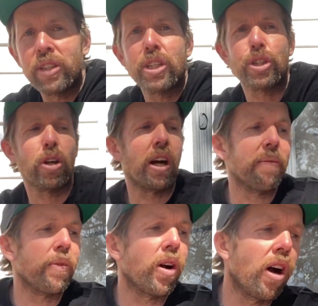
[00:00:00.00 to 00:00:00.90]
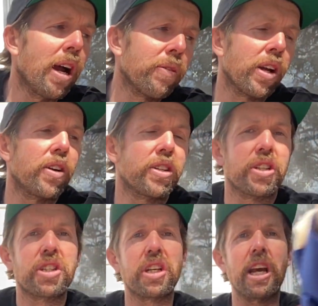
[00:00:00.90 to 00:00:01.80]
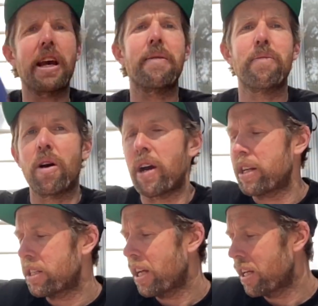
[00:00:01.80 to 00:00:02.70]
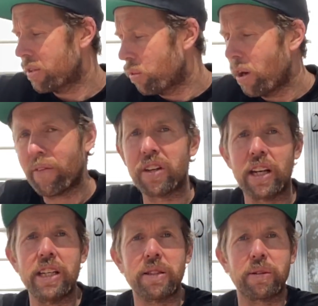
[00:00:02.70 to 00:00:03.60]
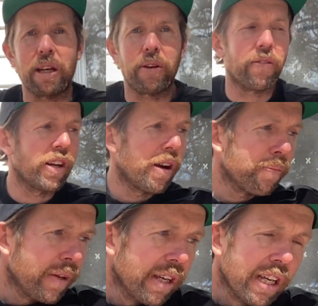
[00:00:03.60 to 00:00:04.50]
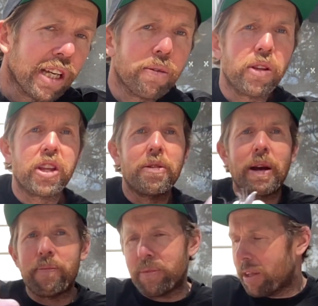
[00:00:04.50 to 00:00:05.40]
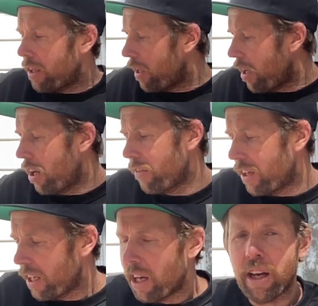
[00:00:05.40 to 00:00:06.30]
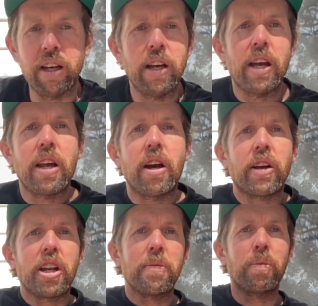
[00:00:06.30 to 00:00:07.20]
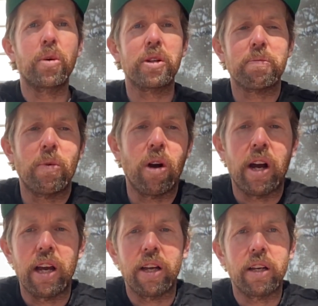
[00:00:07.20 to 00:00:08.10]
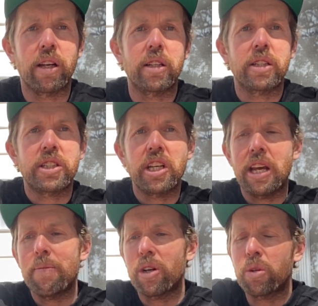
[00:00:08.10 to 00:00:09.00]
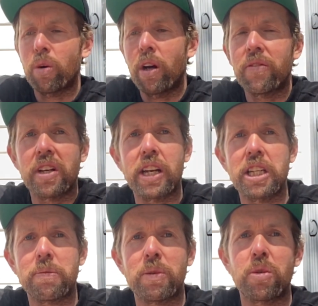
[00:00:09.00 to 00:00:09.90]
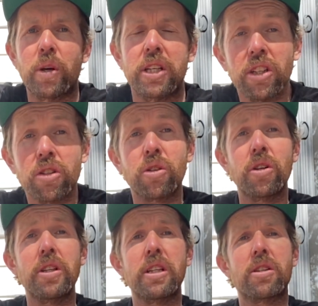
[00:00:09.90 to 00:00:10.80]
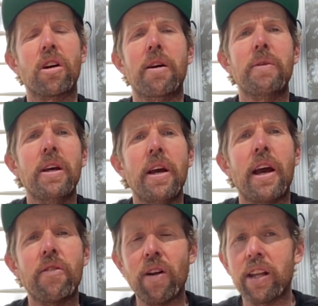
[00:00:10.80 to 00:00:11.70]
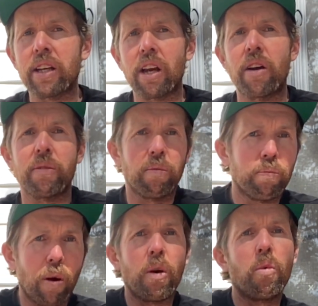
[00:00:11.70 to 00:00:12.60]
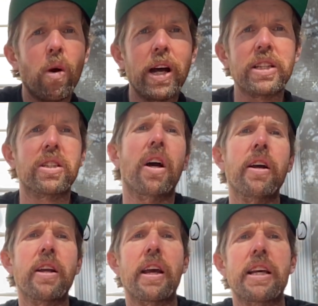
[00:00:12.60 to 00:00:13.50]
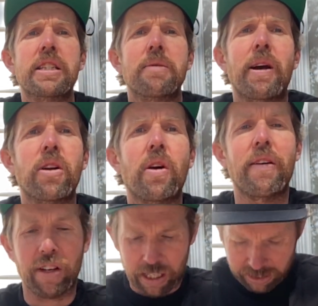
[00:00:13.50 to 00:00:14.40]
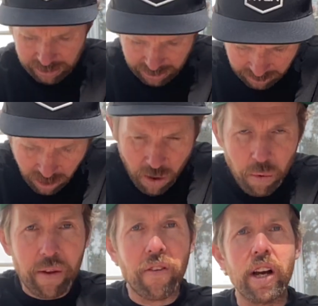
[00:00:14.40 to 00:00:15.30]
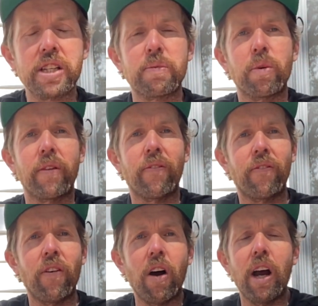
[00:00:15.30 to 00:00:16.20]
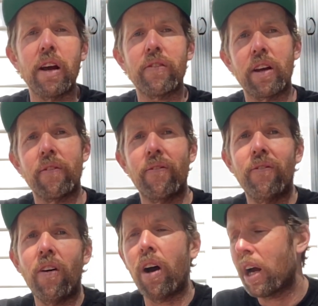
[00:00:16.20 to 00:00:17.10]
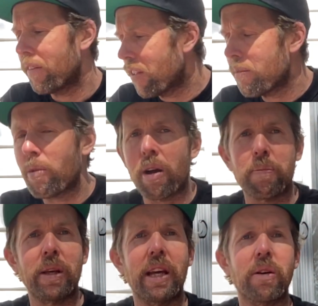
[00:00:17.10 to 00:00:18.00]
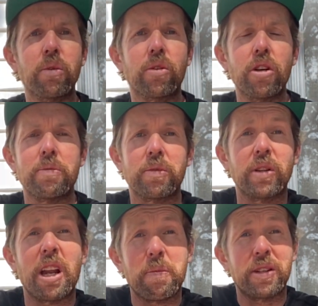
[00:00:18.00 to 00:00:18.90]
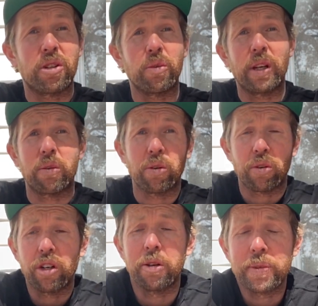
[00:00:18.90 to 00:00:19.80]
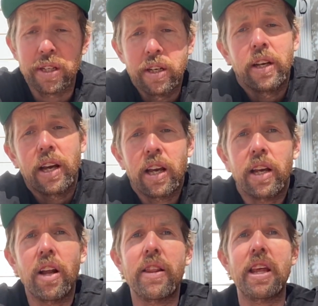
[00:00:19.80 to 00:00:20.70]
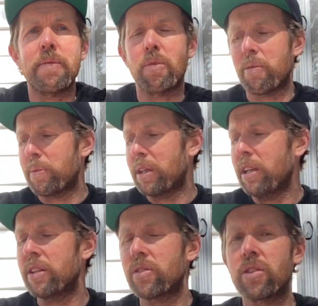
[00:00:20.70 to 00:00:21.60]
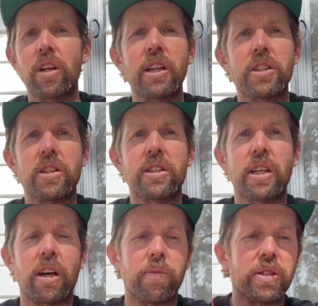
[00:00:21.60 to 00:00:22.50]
this time I'm going to share my 12 teddies, coming over here, come on Thelma, over here, and I'm going to share my 12 teddies between just 2 this time. And rather than going by ones, I'm going to estimate or have a guess and think, well, if I put 5 and 5, that might be equal groups. Well, that'll be 2 equal groups, and that might be it. So let's just see. I'll